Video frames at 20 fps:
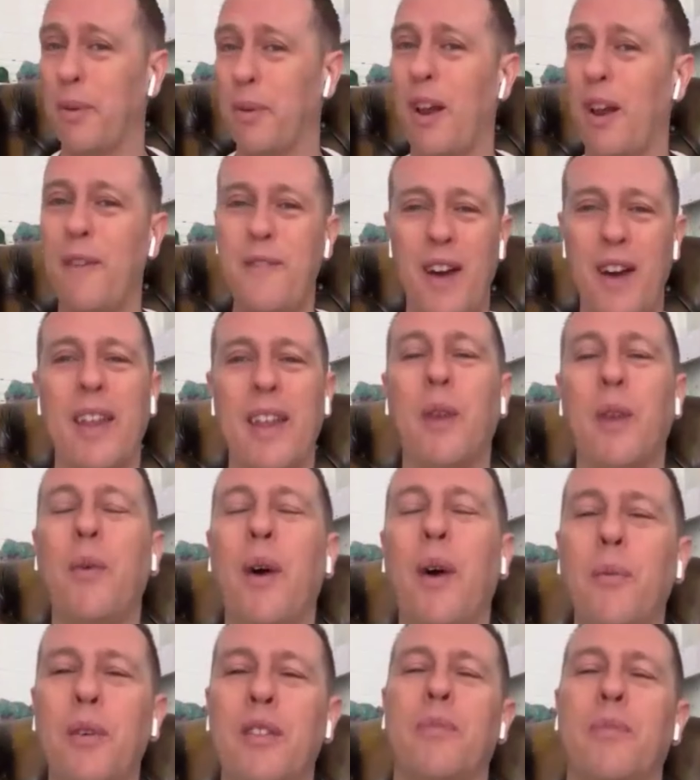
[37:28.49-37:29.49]
But I found that
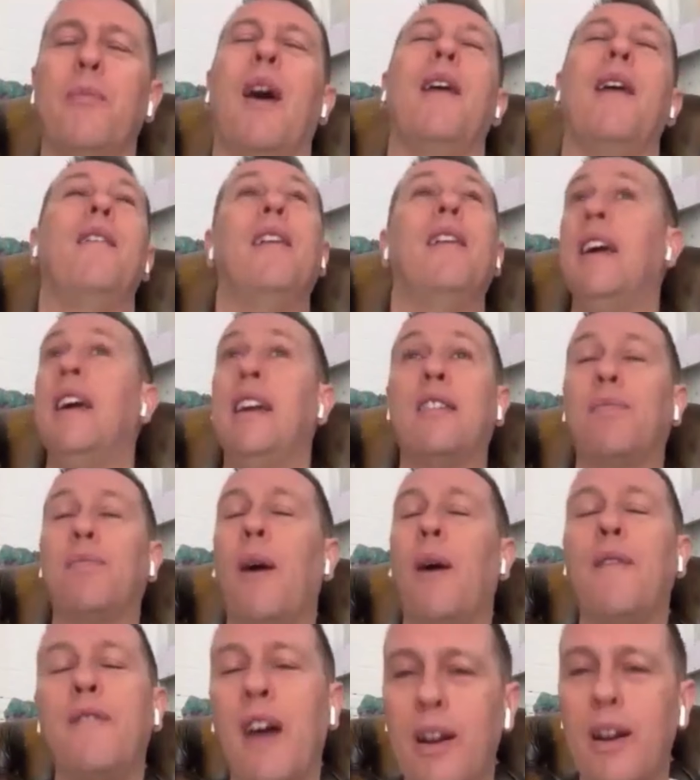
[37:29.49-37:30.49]
one was it's
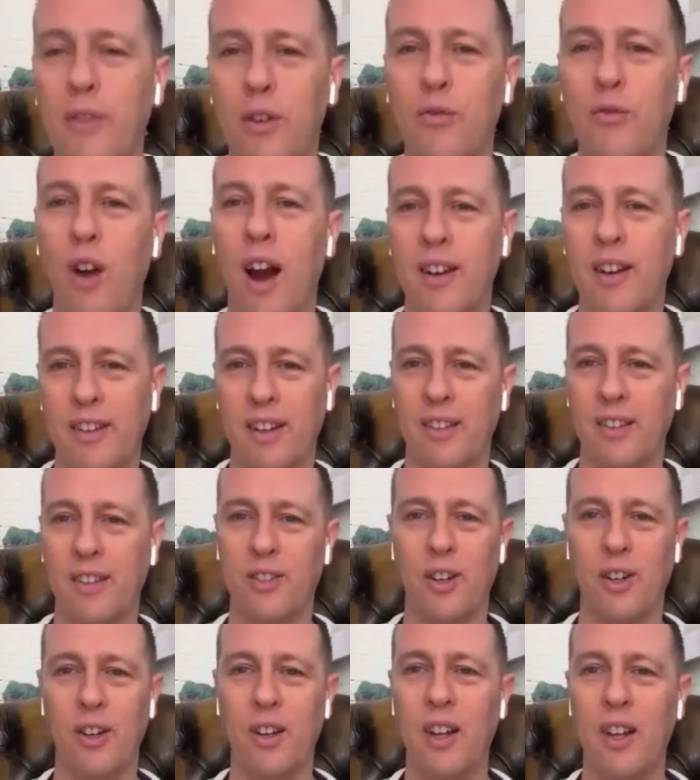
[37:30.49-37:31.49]
my favorite writing
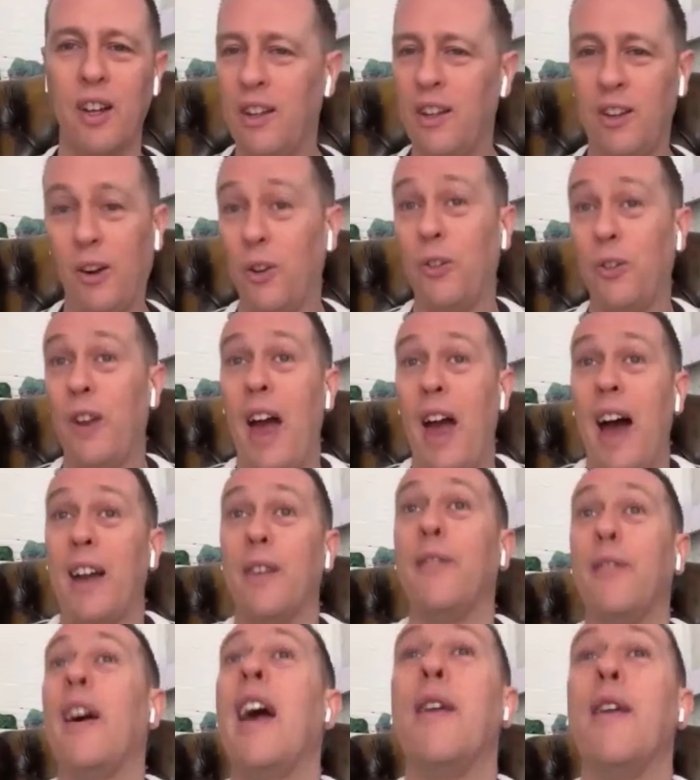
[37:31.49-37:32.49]
stone out
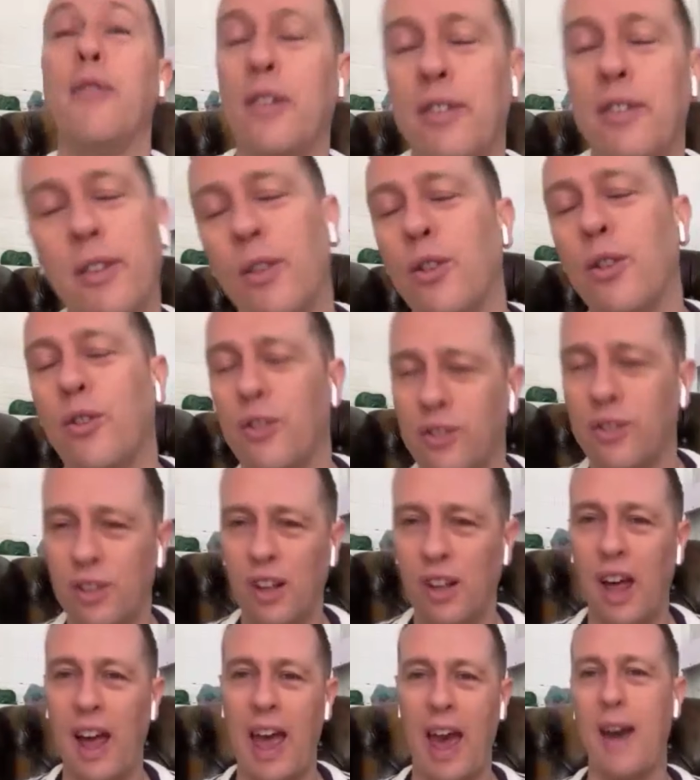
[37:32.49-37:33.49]
of every single
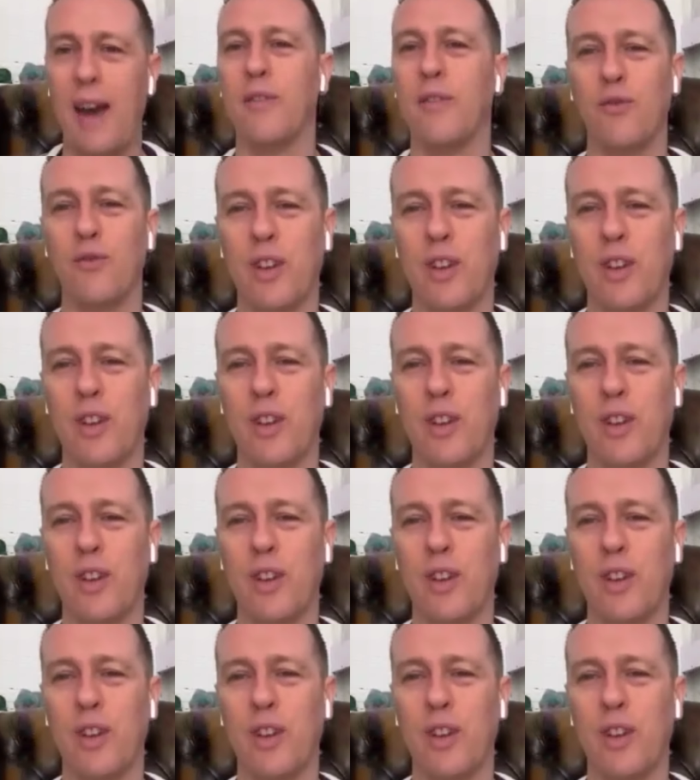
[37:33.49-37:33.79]
crystal I have.